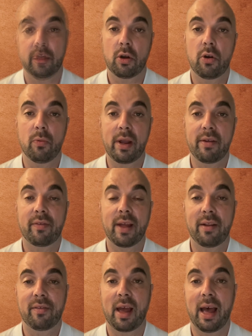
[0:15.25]
Don't waste
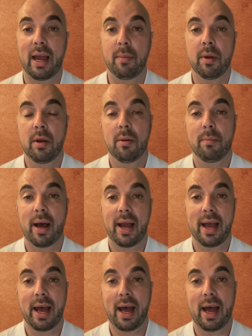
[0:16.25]
that time
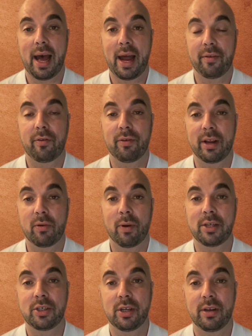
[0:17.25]
by answering
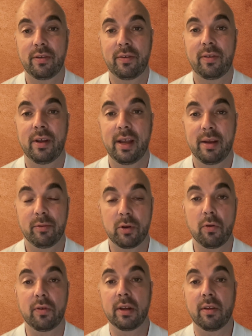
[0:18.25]
questions
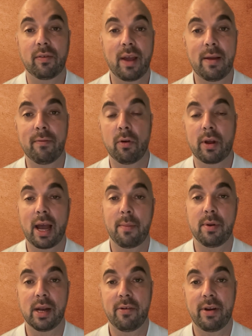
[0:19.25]
using the same
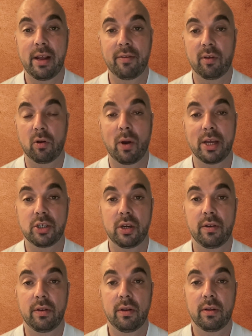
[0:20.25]
vocabulary as the
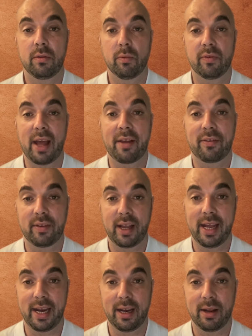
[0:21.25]
question was asked
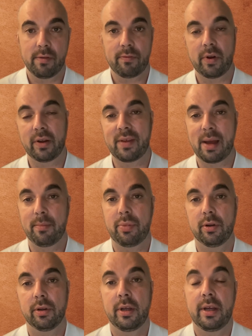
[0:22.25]
in. For
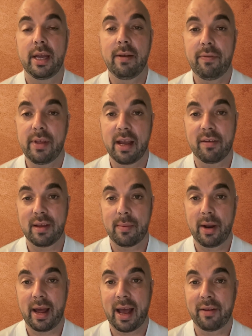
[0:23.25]
example, if the
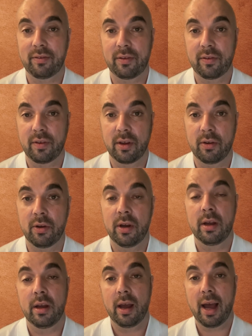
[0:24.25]
examiner asks you,
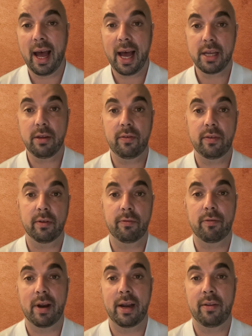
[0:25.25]
"Are you still
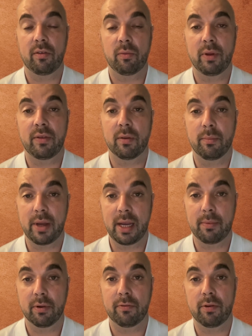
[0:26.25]
friends with some
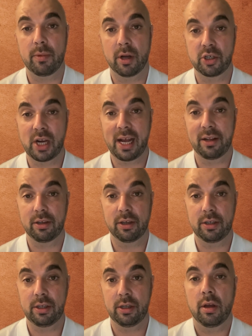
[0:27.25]
people from your
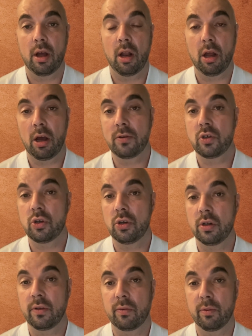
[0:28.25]
childhood?" A lot of
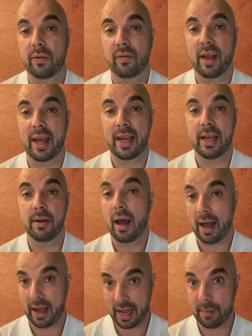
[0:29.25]
students would say,
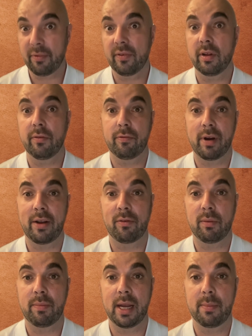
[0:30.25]
"I am still friends
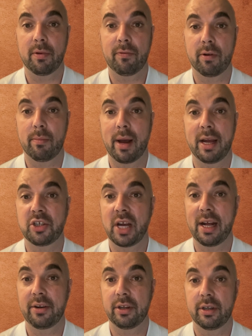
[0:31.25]
with people from my
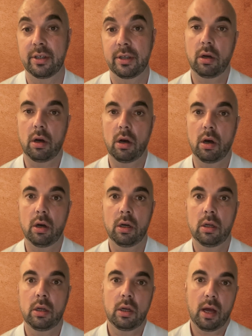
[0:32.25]
childhood." Or,
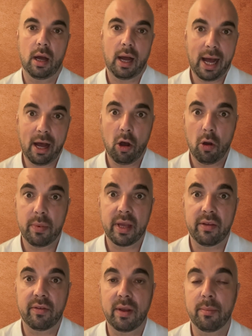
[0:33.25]
"Are
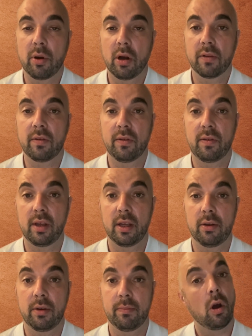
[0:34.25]
hobbies important to
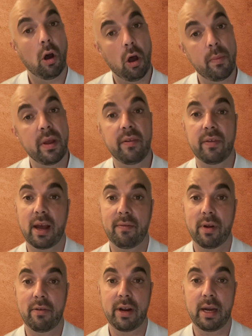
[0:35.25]
you?" "Hobbies are
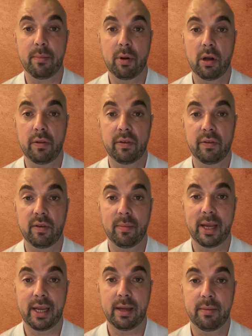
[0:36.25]
very important to
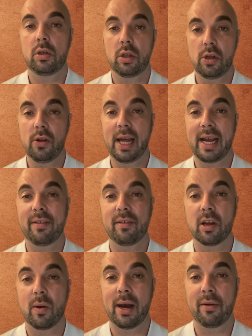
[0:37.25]
me." "Do you like
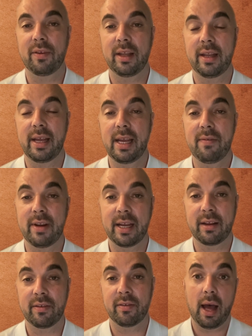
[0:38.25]
to go out in the
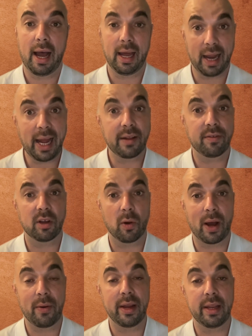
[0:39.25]
evenings?" "I like to
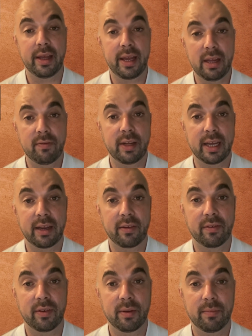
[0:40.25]
go out in the
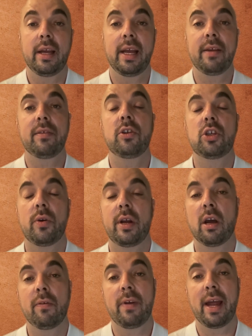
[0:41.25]
evenings." It isn't
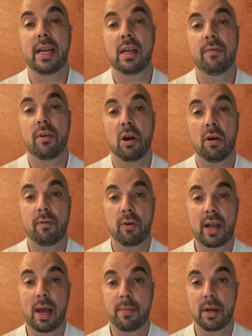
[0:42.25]
showing off any of your
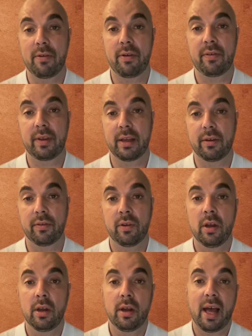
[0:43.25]
vocabulary skills,
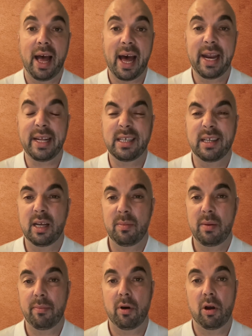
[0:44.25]
and it's a little
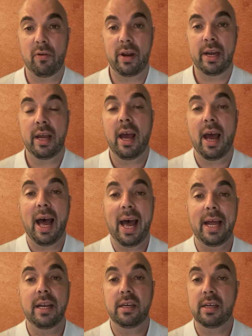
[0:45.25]
bit boring,
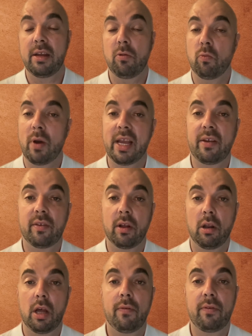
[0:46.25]
and it wastes a
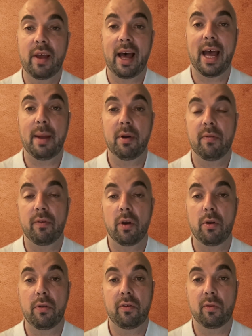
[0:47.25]
lot of time of
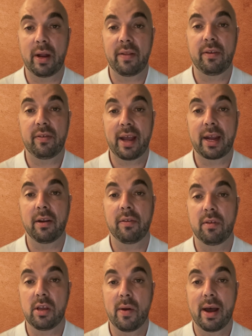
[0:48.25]
those 20 seconds
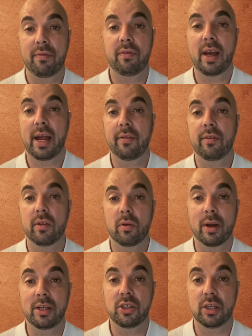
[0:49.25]
that you have to answer the
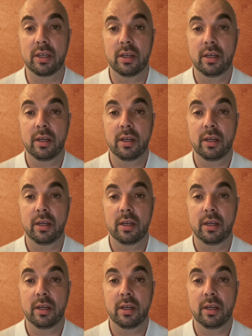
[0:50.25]
question.